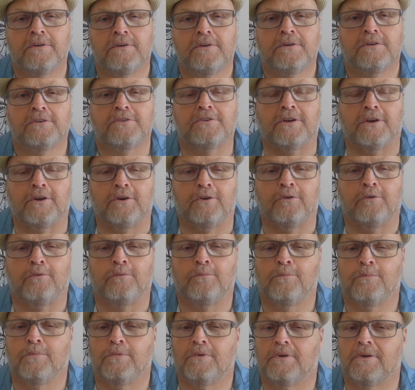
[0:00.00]
So
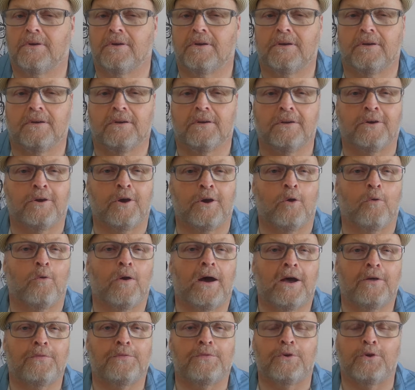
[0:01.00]
go
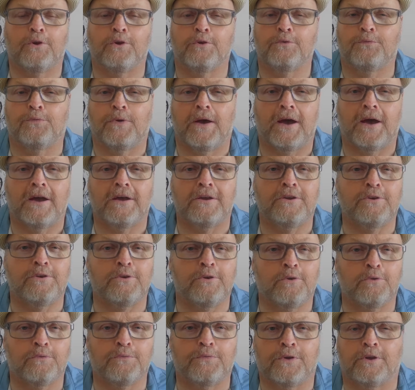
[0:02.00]
out there, find your
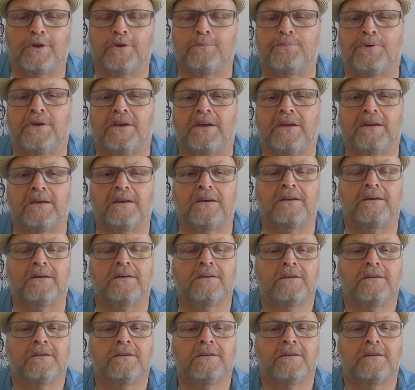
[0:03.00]
own Filipina.